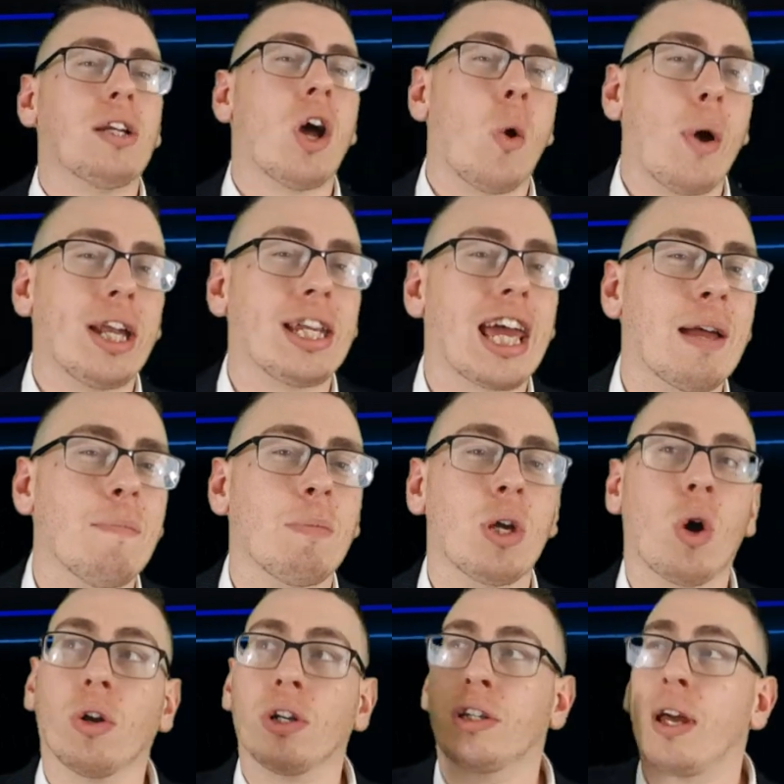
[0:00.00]
no end game
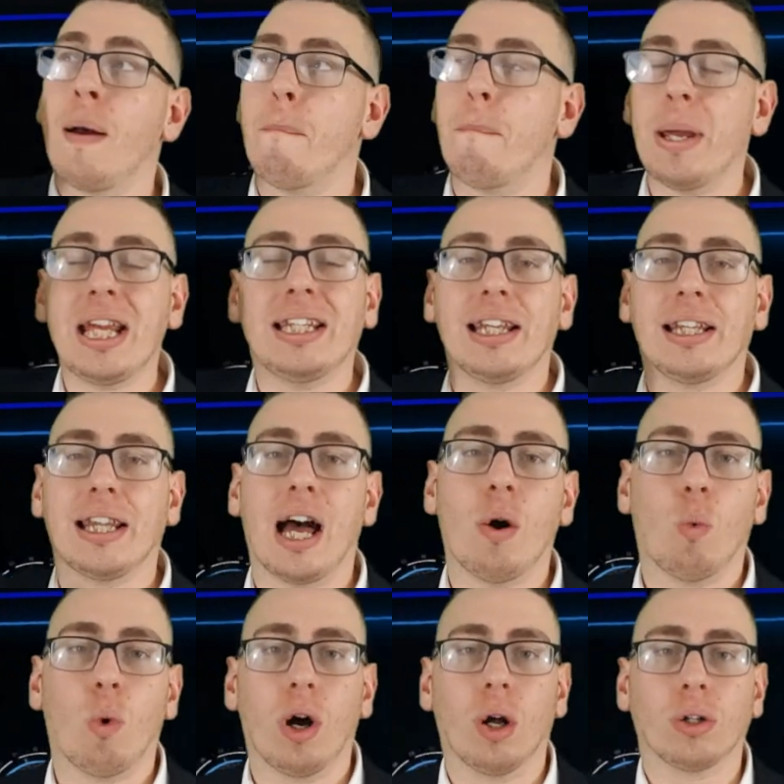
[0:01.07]
beyond beating
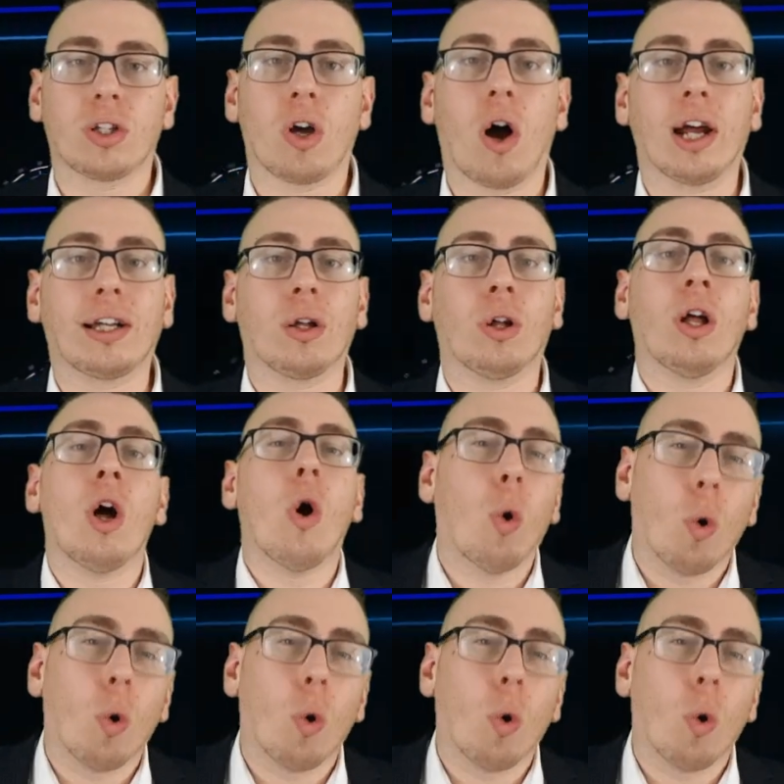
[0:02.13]
that world title?